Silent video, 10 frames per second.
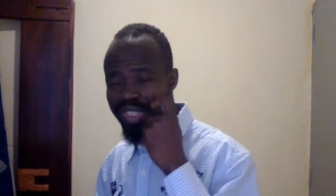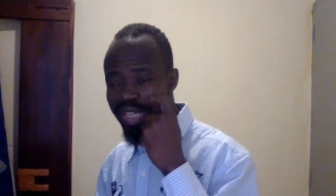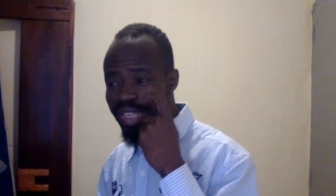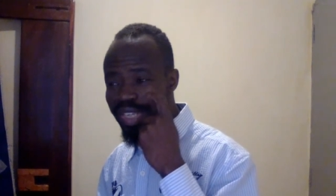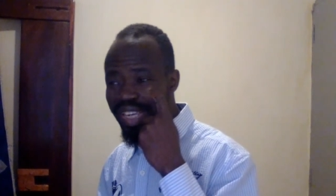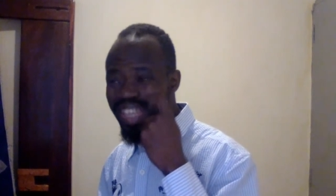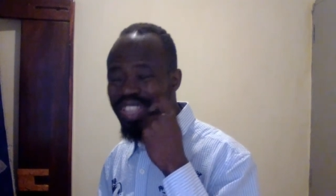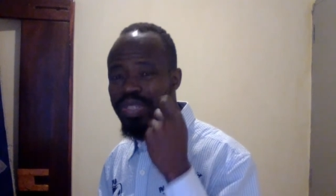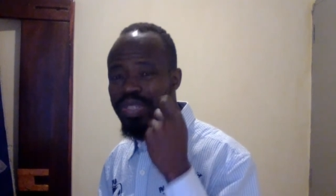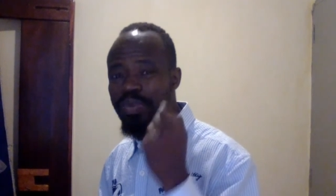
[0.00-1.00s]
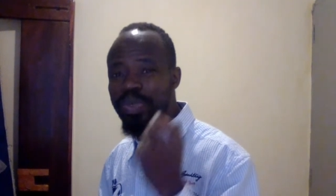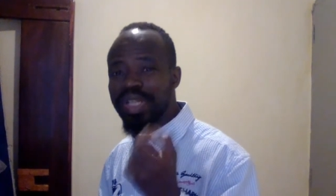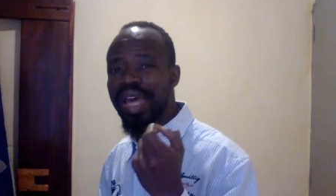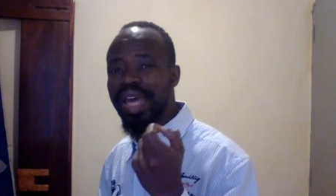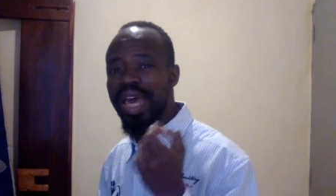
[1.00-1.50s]
it says, it
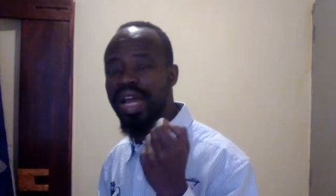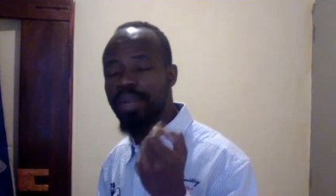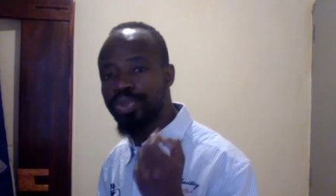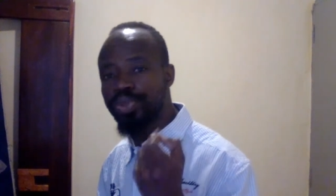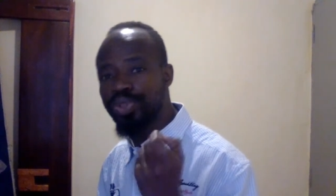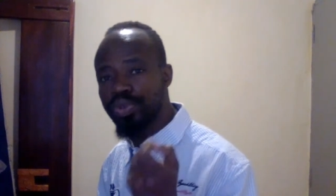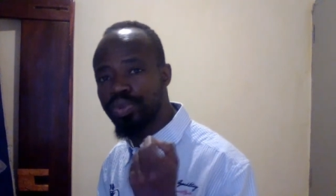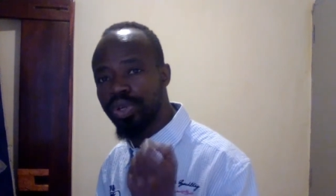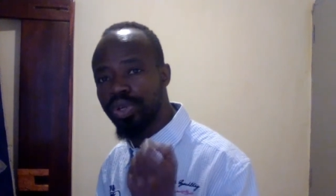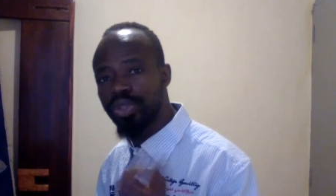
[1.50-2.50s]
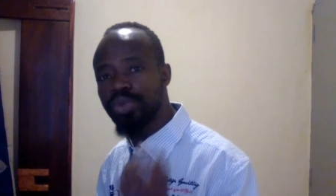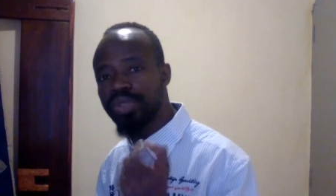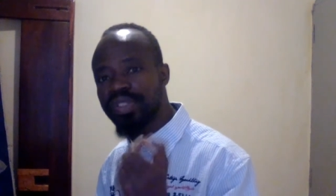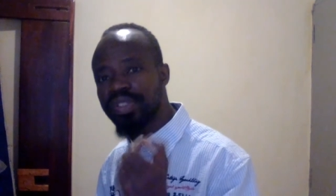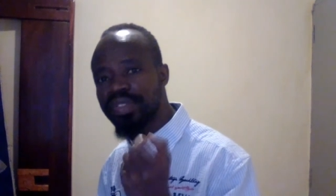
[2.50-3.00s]
will help you
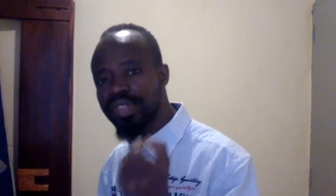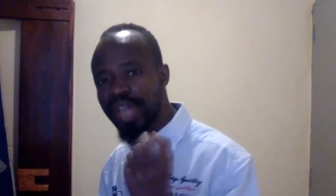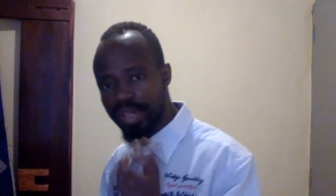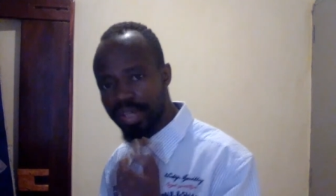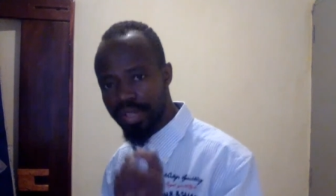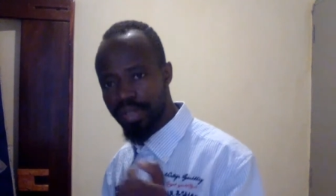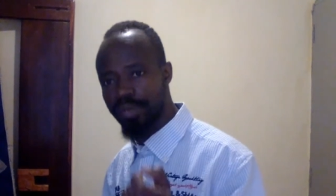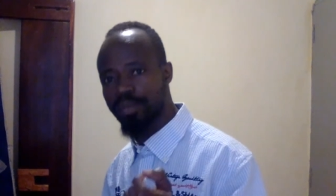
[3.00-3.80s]
to discern